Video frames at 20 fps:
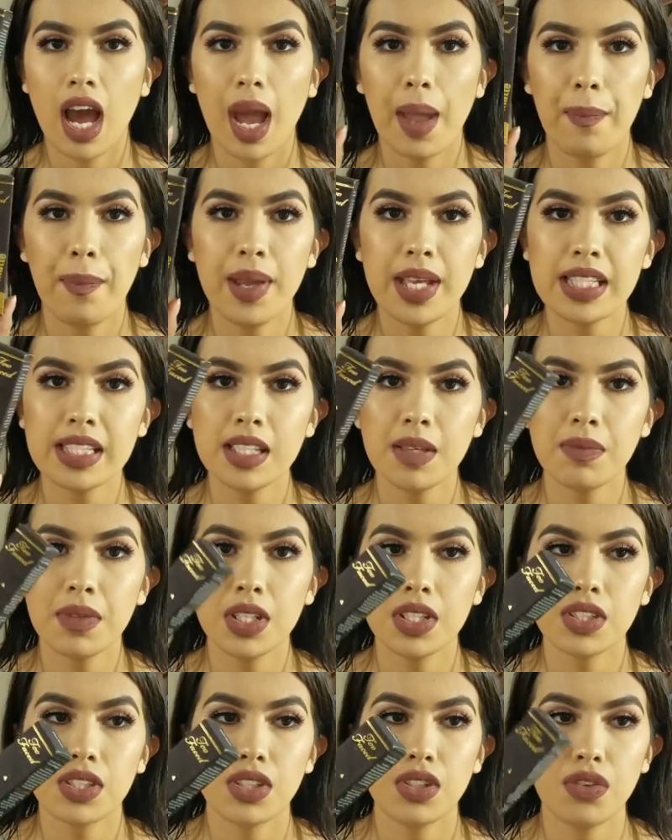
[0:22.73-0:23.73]
I picked up
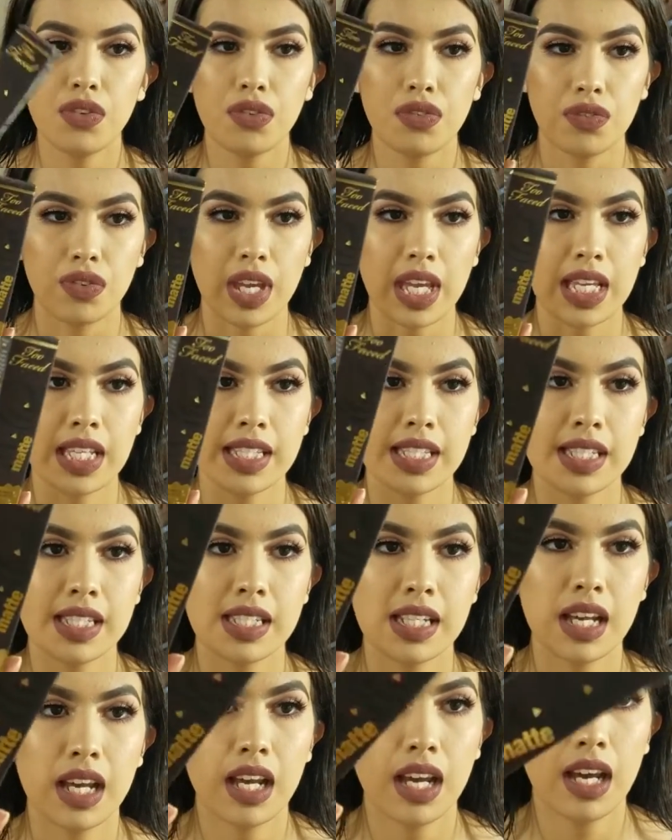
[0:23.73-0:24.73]
the Too Faced